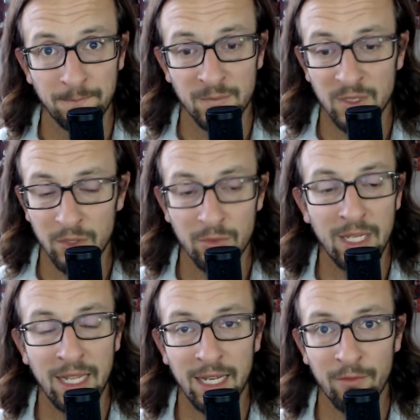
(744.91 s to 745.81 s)
So you
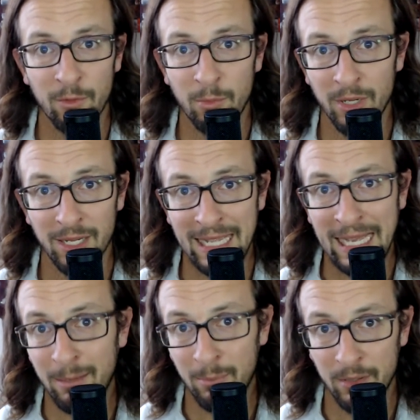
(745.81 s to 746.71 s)
can't ever put a
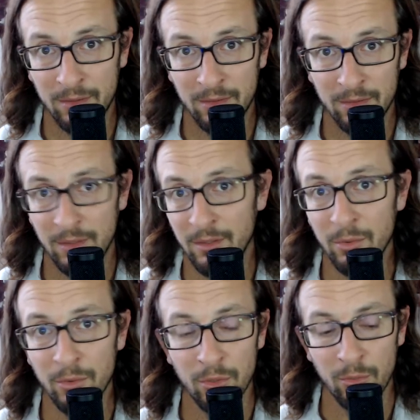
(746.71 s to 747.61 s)
cap on
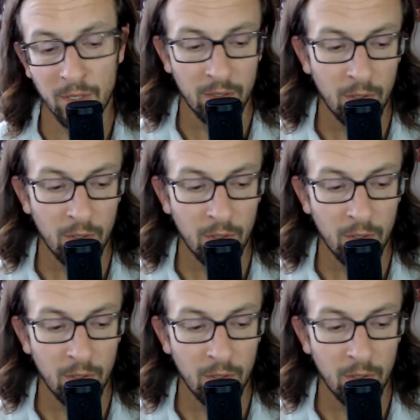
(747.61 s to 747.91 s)
who you are.